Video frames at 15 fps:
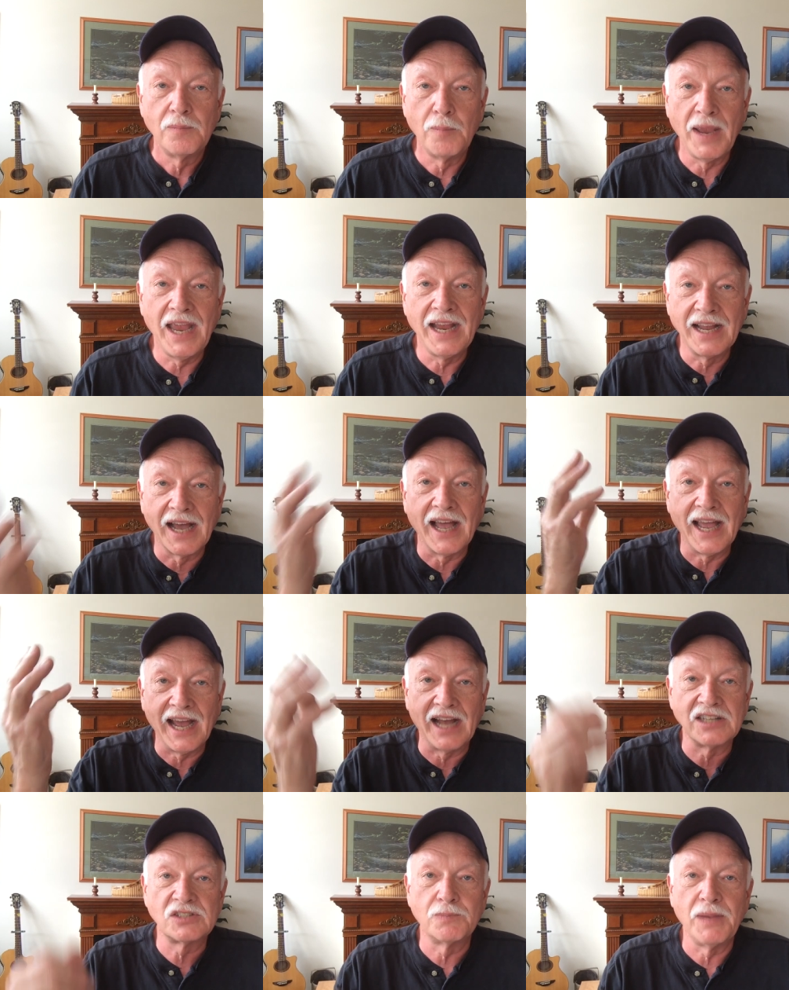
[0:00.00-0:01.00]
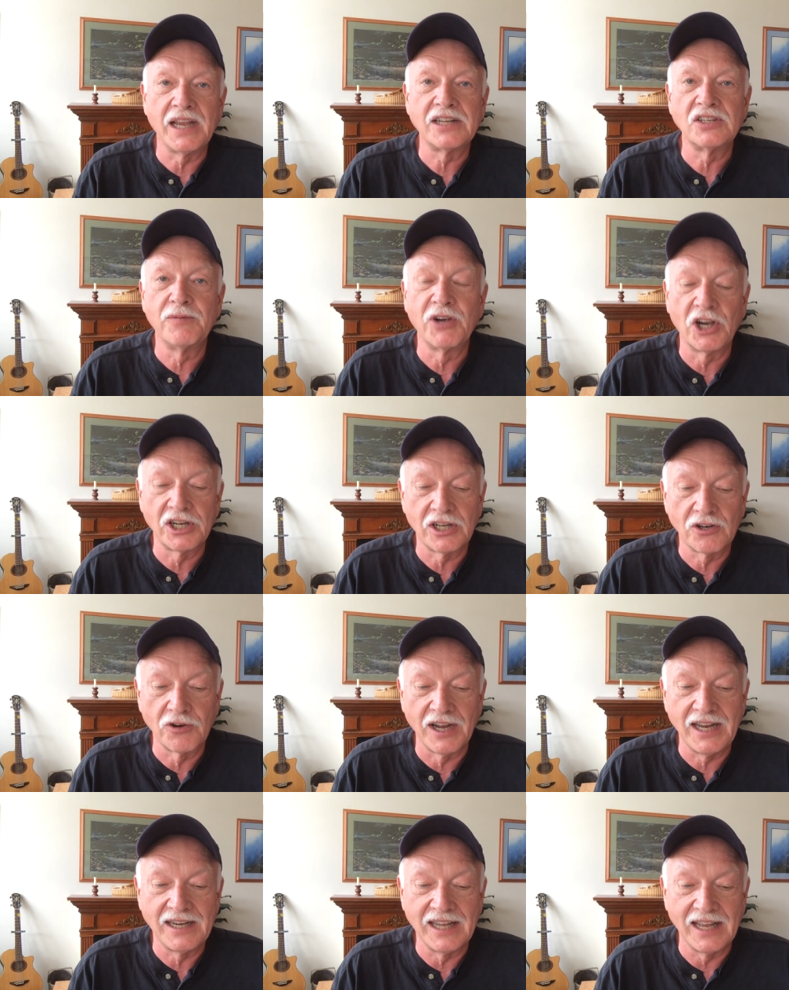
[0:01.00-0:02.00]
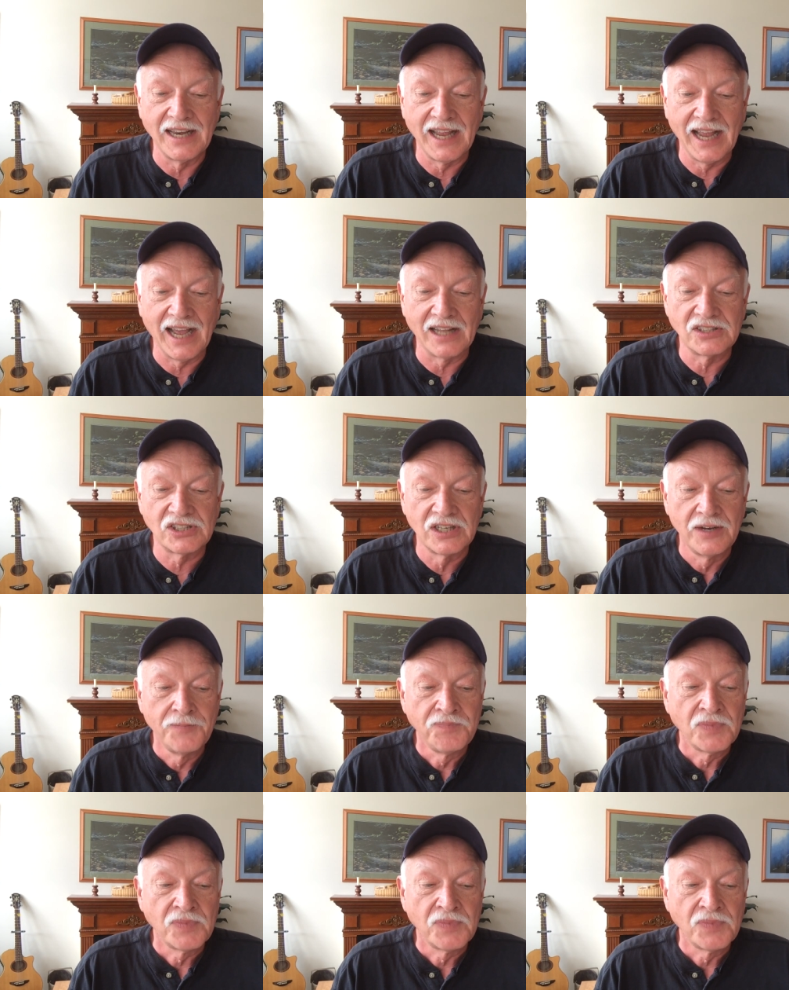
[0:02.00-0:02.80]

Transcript: MAGA hats, Making America Great Again hats.